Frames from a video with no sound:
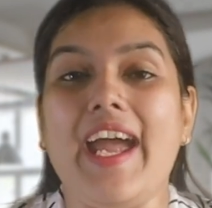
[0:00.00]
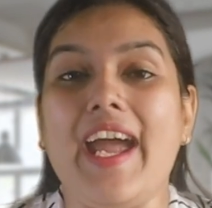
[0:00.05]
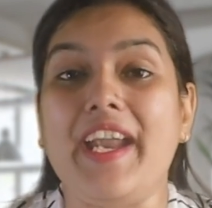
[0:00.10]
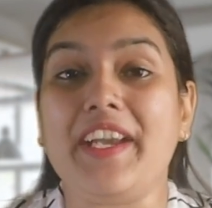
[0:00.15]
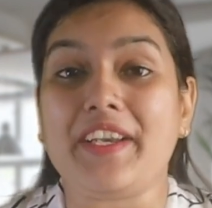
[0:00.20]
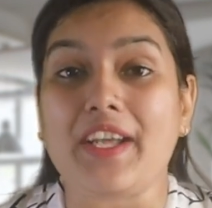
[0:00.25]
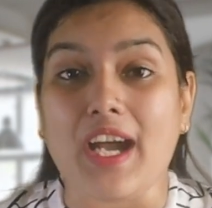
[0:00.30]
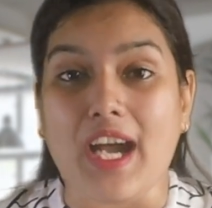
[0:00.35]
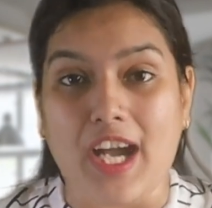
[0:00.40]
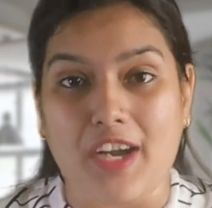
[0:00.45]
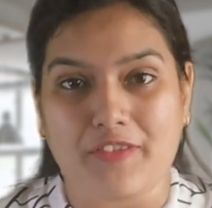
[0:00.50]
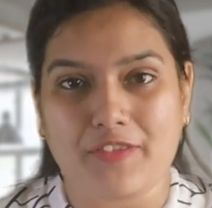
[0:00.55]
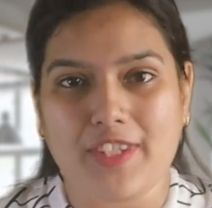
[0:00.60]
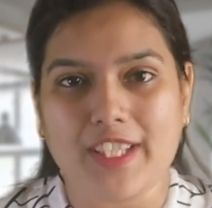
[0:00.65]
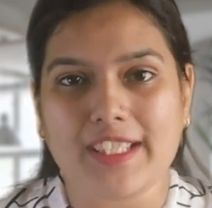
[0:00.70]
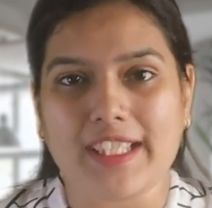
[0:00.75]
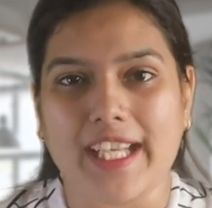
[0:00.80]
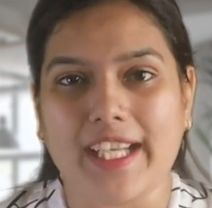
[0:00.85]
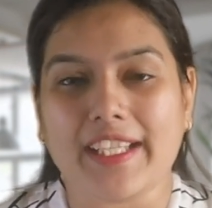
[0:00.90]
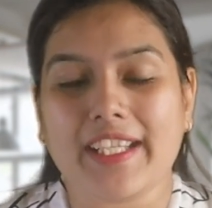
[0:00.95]
And
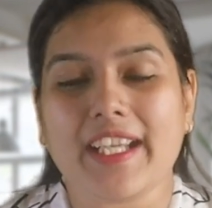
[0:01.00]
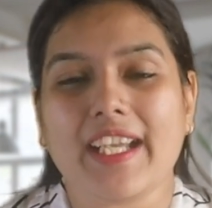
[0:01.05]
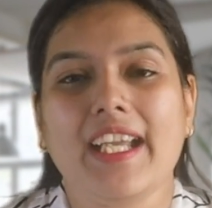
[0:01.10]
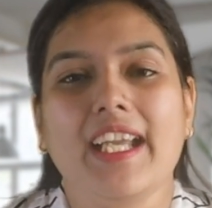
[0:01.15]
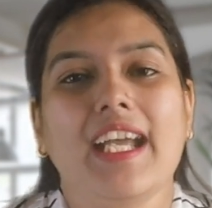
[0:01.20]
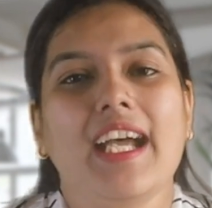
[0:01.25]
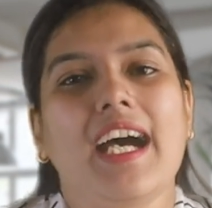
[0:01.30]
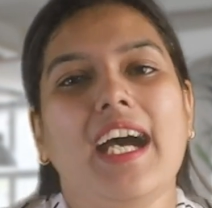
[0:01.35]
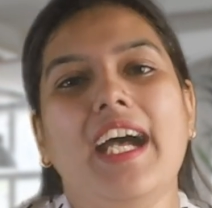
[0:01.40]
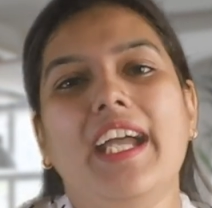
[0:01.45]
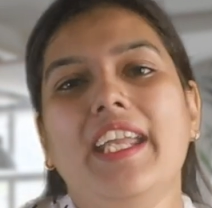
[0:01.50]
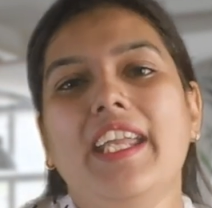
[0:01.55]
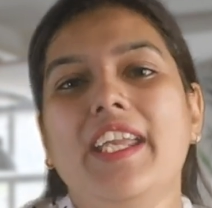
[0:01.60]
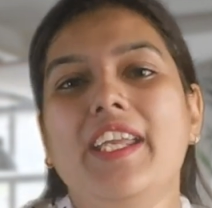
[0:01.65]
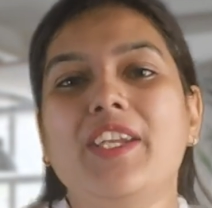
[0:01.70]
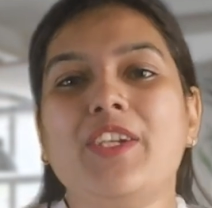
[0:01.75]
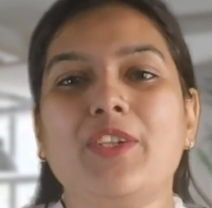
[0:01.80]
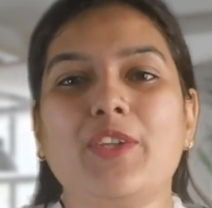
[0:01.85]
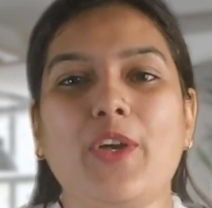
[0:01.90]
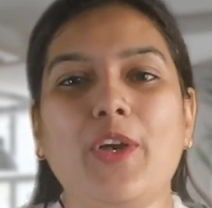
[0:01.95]
after that, I
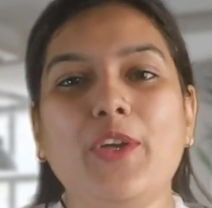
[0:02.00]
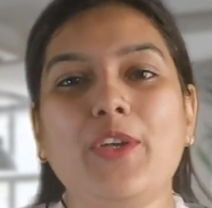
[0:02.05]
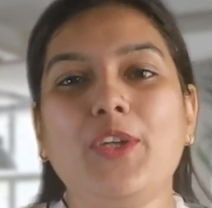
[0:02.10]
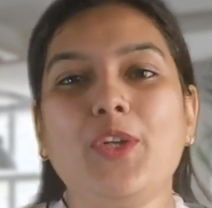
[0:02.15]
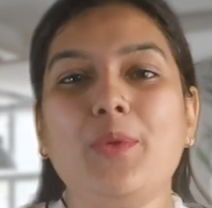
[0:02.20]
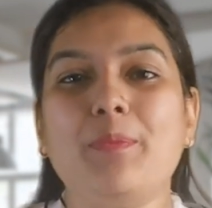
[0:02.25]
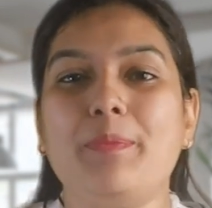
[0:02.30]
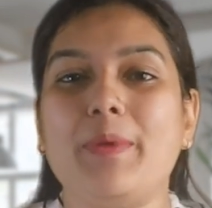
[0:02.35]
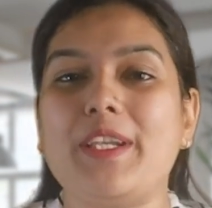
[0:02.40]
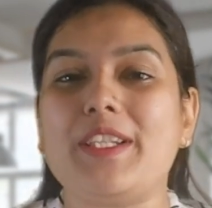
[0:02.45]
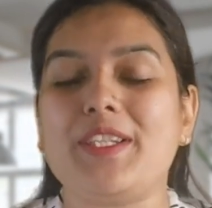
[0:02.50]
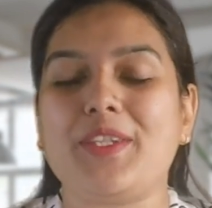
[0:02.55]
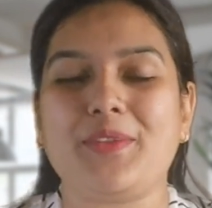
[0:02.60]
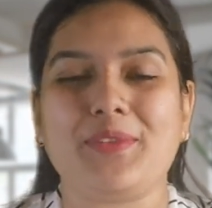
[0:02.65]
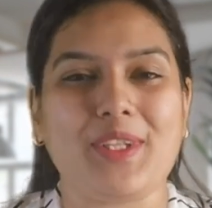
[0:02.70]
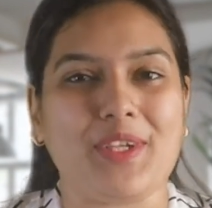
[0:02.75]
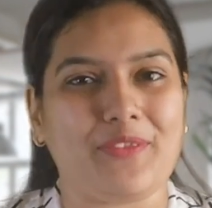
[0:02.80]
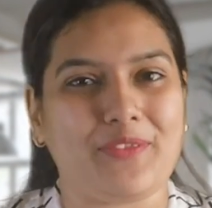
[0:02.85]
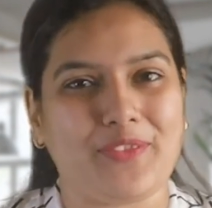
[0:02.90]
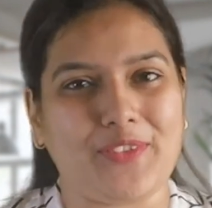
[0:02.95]
enrolled to
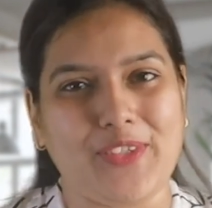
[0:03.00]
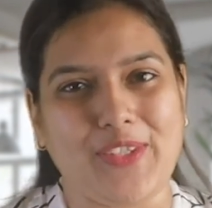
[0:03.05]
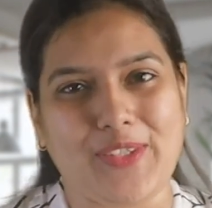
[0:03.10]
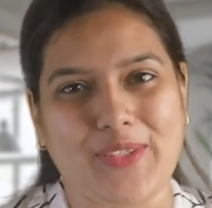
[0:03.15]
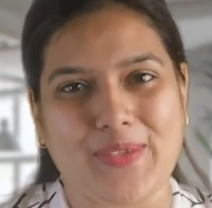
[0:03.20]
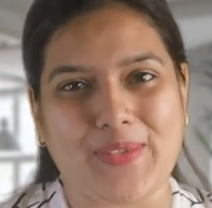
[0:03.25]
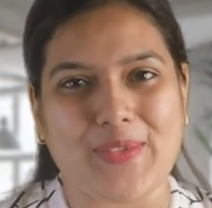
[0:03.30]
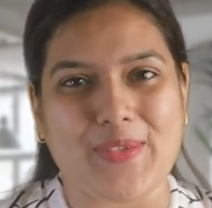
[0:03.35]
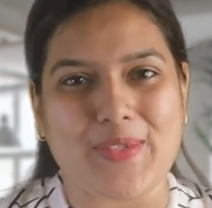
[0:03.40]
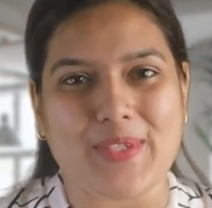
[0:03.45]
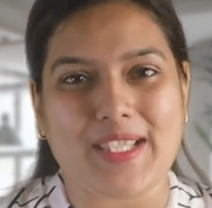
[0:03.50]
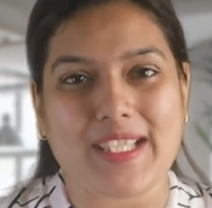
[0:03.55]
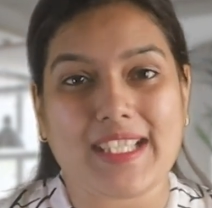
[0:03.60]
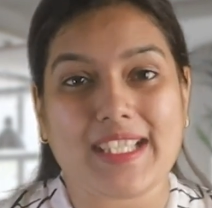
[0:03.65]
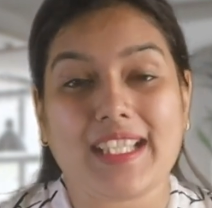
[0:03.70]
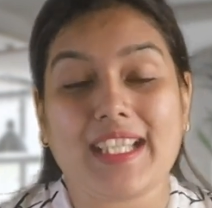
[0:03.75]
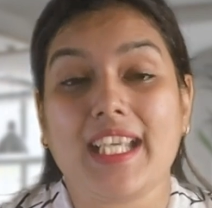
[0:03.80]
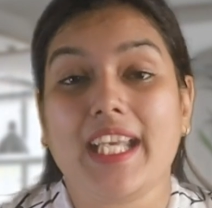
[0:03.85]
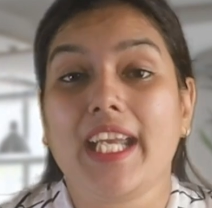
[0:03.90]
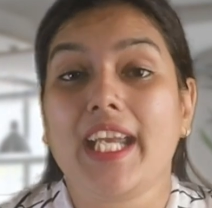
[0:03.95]
pursue the full course.
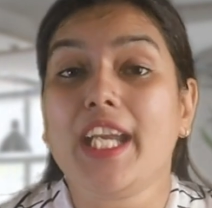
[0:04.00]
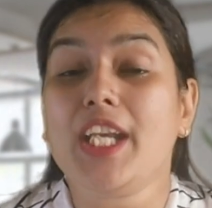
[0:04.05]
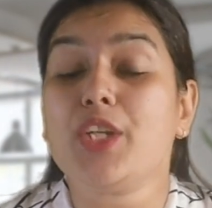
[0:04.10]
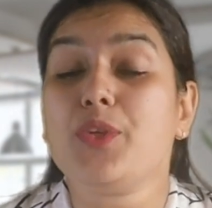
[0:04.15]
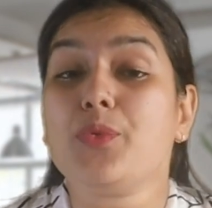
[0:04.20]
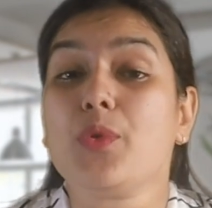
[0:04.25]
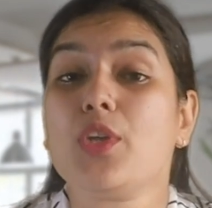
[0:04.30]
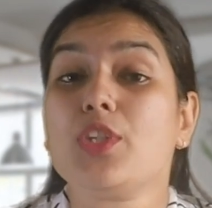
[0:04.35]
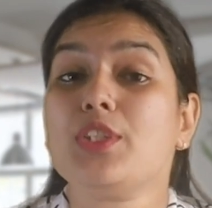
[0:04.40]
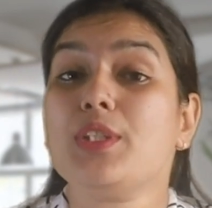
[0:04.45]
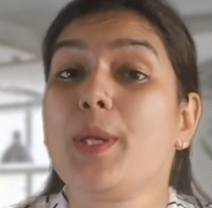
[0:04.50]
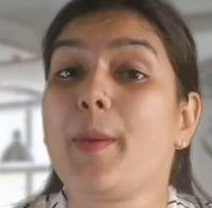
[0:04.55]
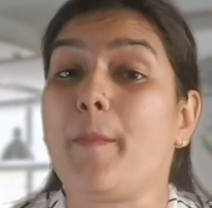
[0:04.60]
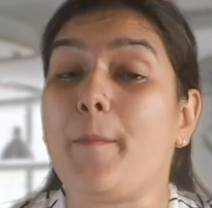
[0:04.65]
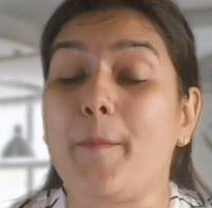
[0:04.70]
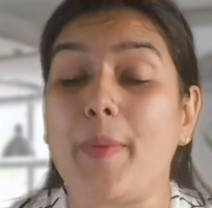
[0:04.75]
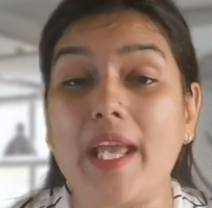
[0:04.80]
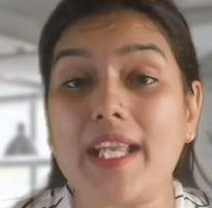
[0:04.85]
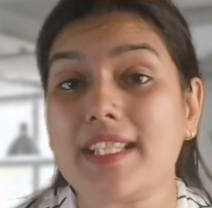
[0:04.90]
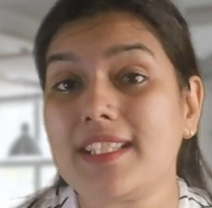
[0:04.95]
It was
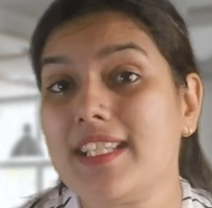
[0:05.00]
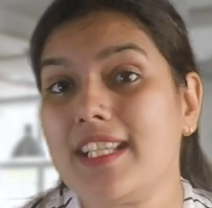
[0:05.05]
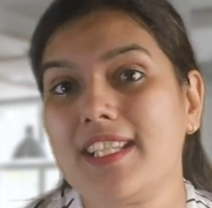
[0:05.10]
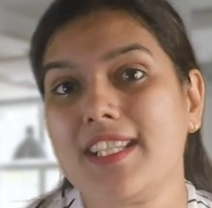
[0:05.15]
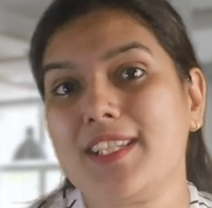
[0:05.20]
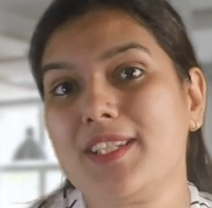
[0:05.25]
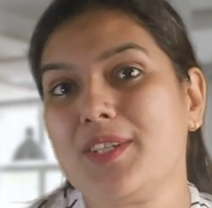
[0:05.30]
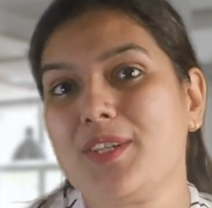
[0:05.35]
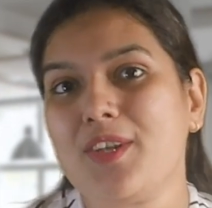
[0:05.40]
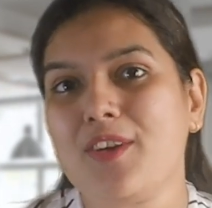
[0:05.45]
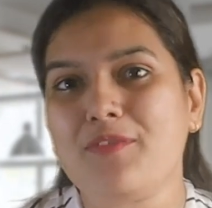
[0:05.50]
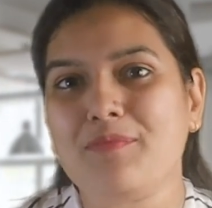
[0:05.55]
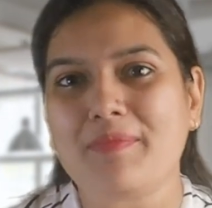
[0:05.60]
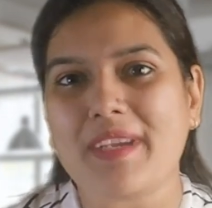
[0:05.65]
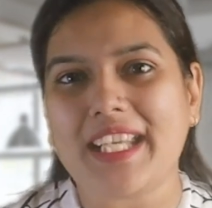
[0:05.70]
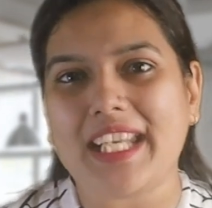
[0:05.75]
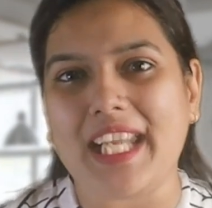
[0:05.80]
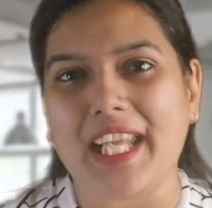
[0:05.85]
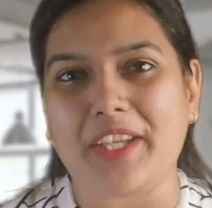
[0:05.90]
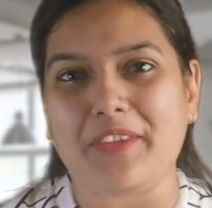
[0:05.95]
the best decision of
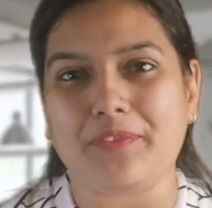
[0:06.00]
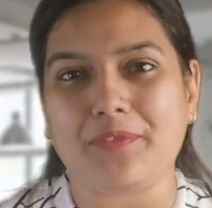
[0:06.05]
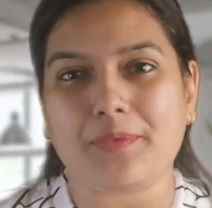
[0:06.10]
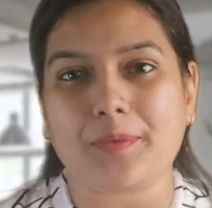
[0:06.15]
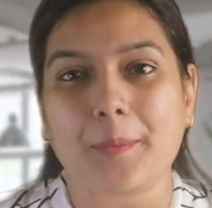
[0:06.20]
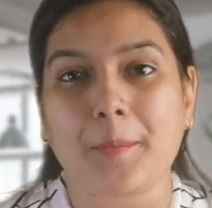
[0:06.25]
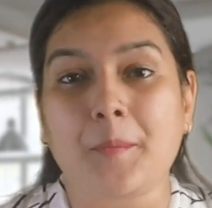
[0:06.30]
my life.